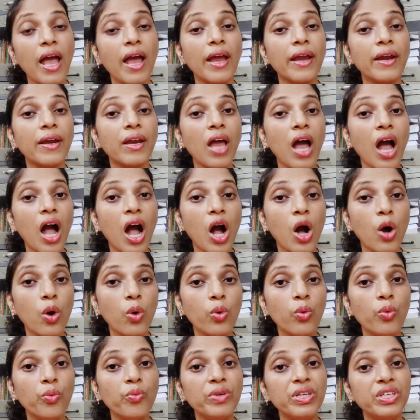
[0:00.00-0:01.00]
and how
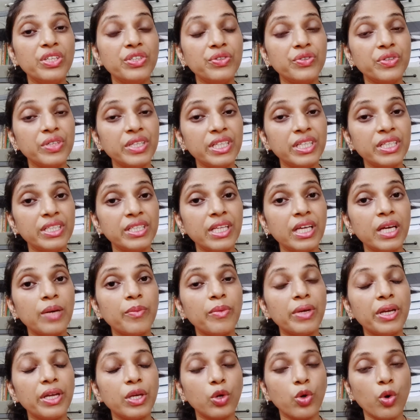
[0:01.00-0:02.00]
we treat
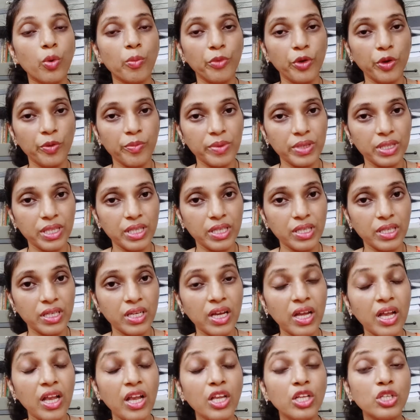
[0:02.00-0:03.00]
them in homeopathy.